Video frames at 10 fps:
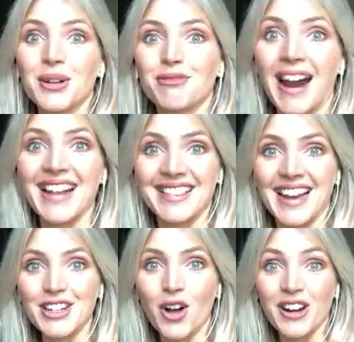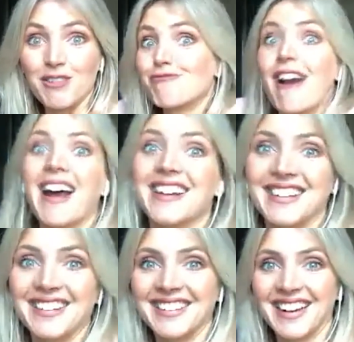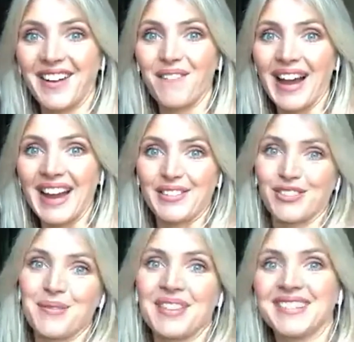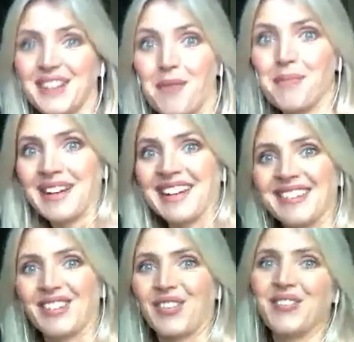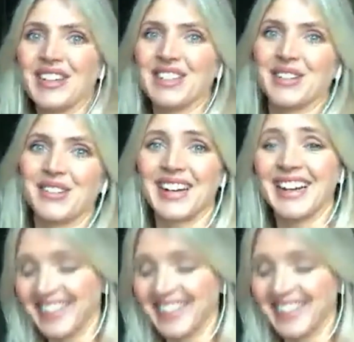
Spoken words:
run, they knock and run away from the zombies from Victoria.